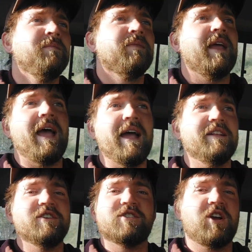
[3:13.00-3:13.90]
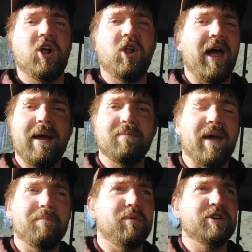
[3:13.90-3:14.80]
and just clamp
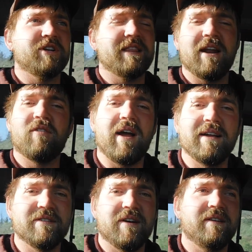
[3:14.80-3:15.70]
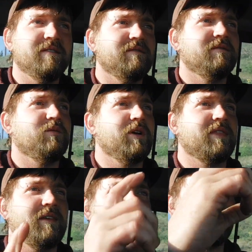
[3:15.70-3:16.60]
that bushing that it rides on with
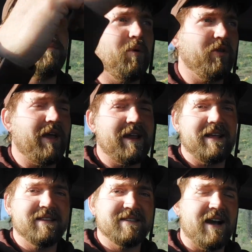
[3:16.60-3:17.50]
the bolt head inside